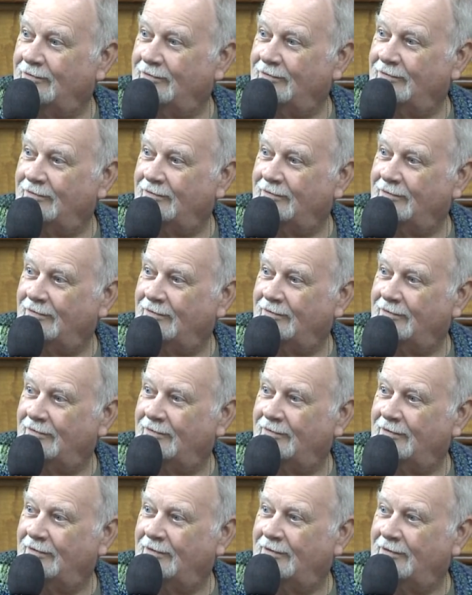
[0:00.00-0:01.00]
to accept the
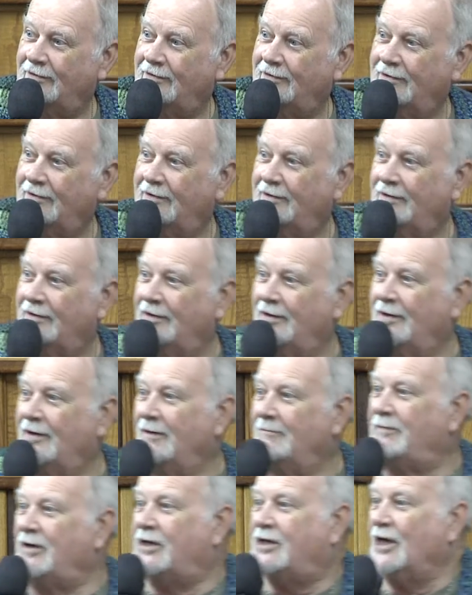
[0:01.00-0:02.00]
Lord.
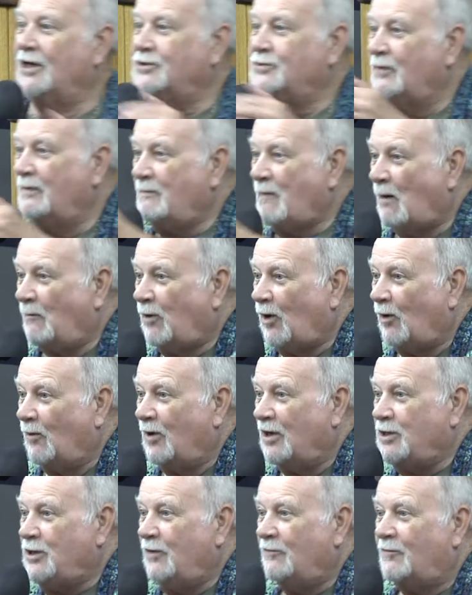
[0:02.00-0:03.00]
Hello?